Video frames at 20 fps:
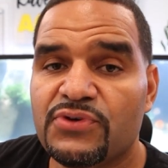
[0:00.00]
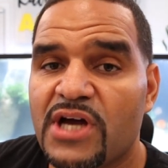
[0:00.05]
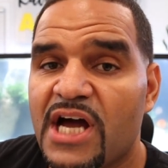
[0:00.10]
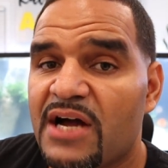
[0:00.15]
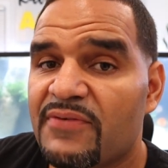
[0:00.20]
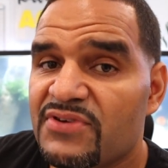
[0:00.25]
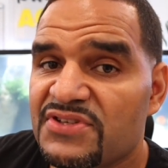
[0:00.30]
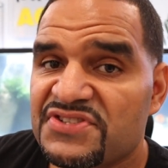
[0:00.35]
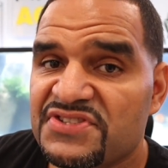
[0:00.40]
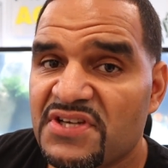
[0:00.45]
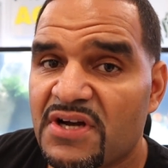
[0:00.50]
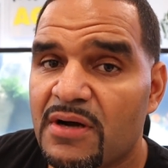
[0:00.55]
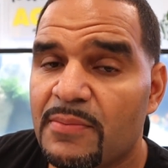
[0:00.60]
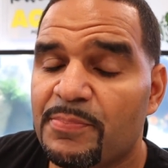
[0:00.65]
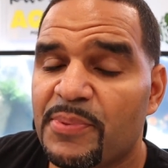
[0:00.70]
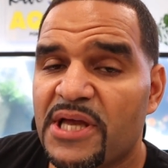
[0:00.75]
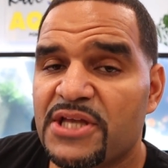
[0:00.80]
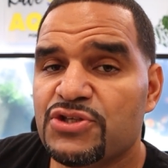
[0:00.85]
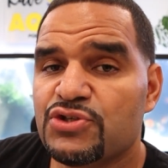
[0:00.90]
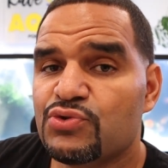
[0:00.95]
you have a
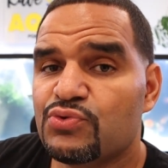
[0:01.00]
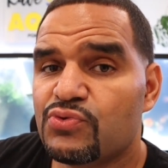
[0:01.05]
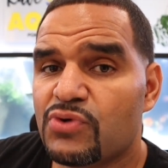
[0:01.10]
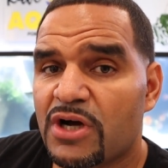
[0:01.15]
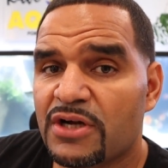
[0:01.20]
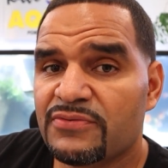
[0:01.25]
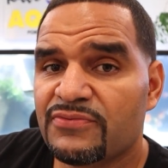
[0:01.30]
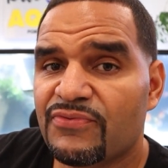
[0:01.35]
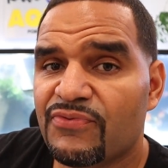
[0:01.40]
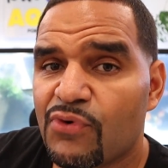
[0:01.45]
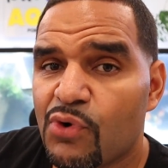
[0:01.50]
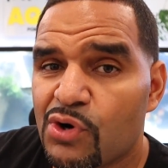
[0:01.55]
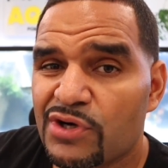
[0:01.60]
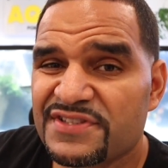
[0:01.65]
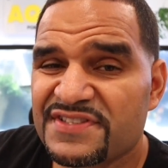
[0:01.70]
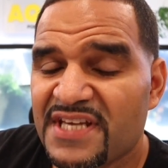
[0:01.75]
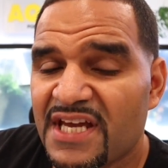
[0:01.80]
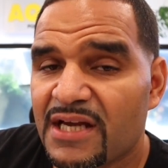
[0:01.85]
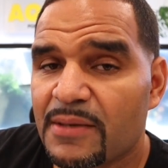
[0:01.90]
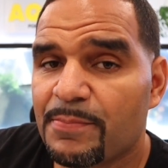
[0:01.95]
sump and you run
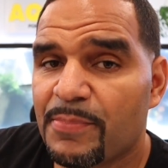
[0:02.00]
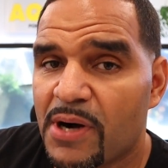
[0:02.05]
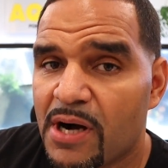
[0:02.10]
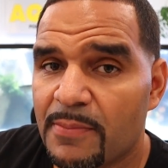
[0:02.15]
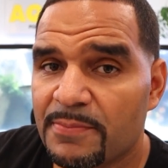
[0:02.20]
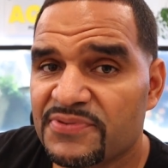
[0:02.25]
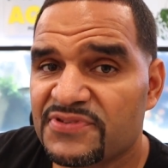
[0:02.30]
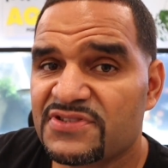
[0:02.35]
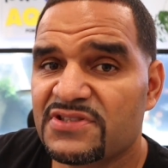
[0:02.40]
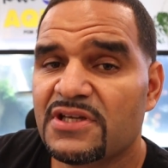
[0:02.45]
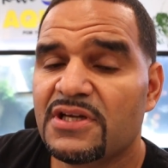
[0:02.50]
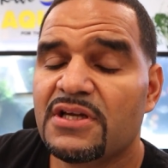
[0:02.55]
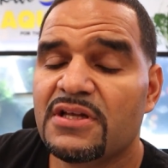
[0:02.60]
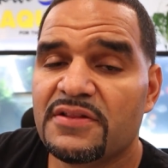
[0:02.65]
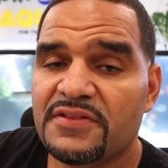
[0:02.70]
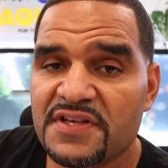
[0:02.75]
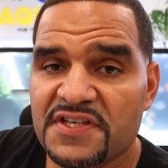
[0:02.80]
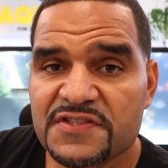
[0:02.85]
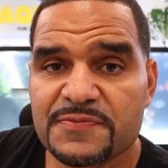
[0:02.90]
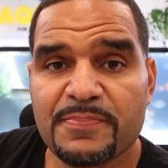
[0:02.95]
Vortec pumps,
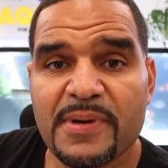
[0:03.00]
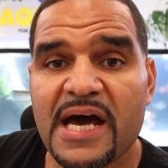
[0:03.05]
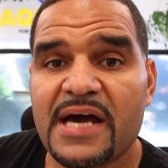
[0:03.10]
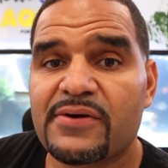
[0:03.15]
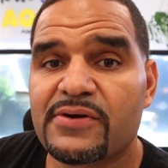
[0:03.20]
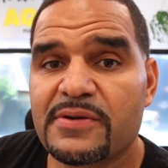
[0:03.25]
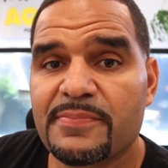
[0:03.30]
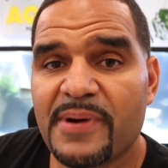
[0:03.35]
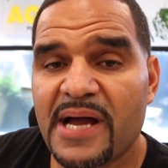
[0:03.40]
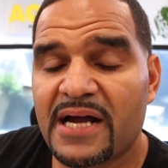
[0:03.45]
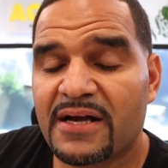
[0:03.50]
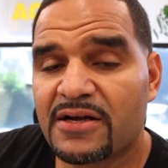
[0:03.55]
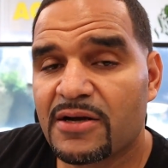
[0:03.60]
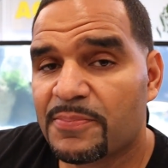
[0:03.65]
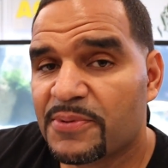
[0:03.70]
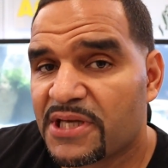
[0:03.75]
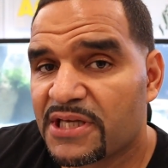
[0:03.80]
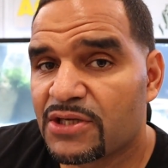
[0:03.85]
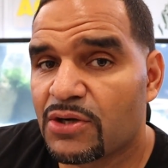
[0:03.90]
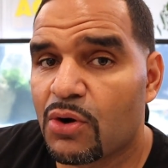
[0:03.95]
this battery
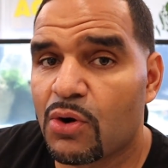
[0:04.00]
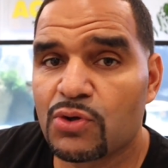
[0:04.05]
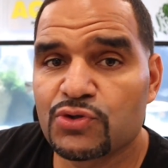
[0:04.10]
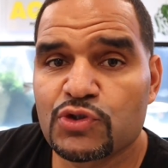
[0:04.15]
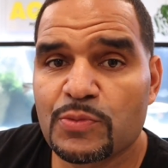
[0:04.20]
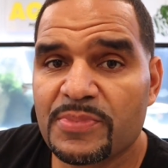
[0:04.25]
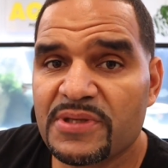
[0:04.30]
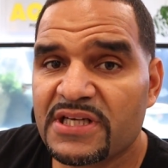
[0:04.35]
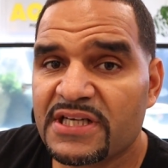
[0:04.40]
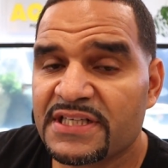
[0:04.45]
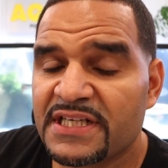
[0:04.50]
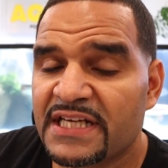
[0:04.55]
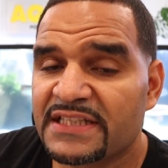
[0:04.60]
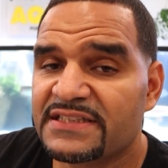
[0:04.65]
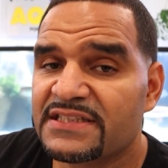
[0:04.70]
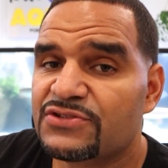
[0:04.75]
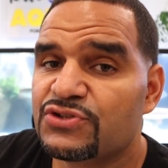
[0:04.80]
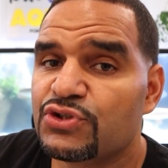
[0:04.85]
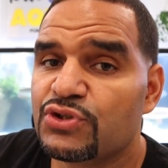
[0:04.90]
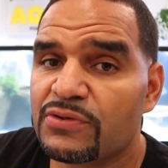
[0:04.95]
backup can also be
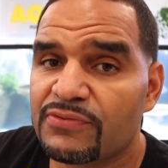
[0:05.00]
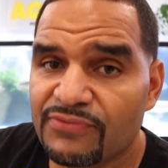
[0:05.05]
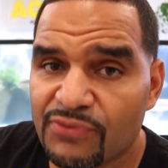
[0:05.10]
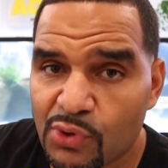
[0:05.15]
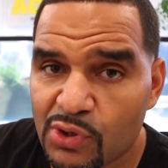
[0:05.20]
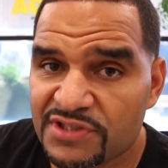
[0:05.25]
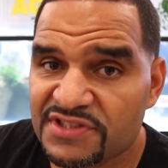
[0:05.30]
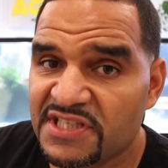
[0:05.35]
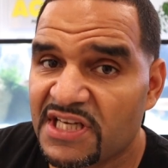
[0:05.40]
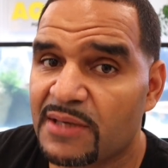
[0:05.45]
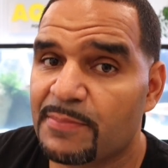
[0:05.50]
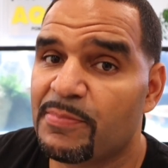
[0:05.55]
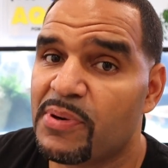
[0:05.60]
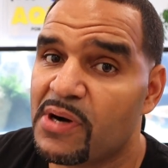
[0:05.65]
connected to your Vortec